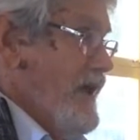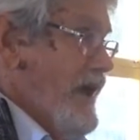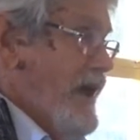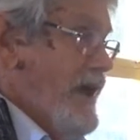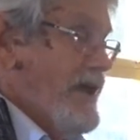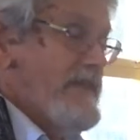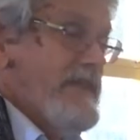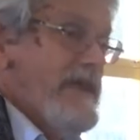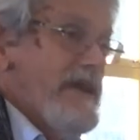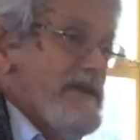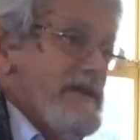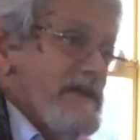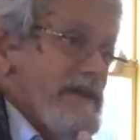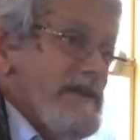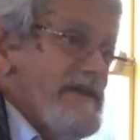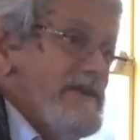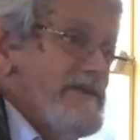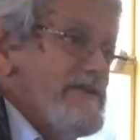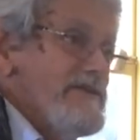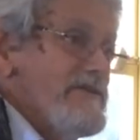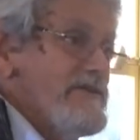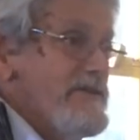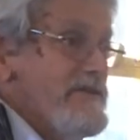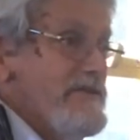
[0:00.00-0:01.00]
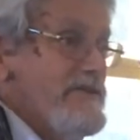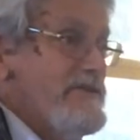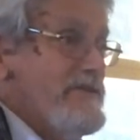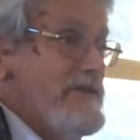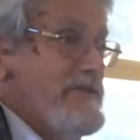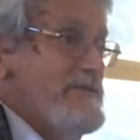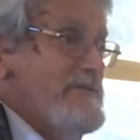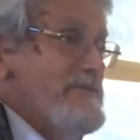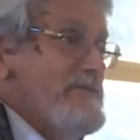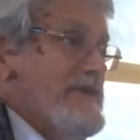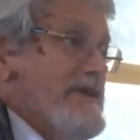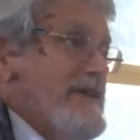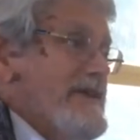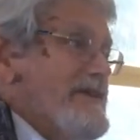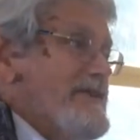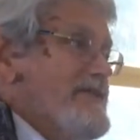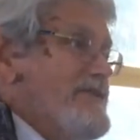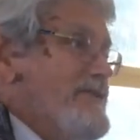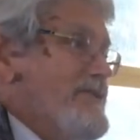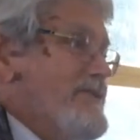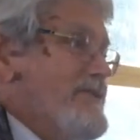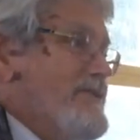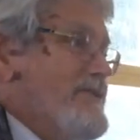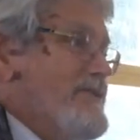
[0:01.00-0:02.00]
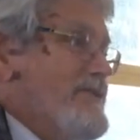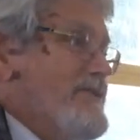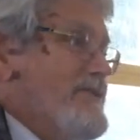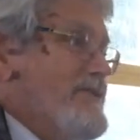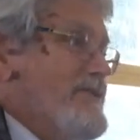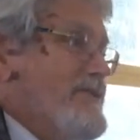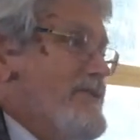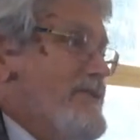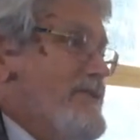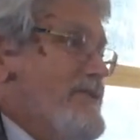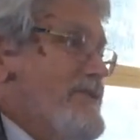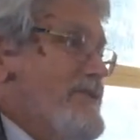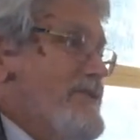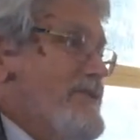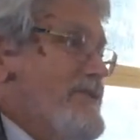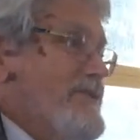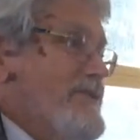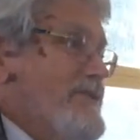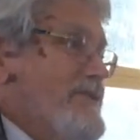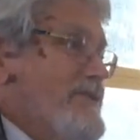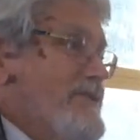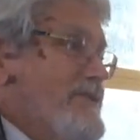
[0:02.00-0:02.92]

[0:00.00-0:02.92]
and that ecosystem is very finely